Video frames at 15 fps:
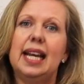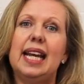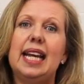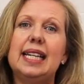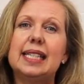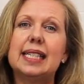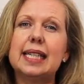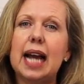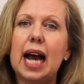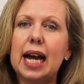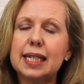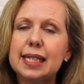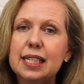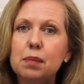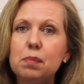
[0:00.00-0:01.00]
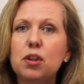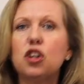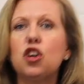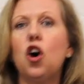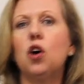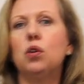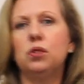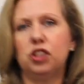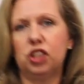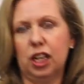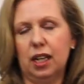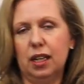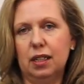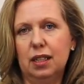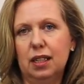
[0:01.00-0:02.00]
It's customer
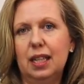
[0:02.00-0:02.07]
culture.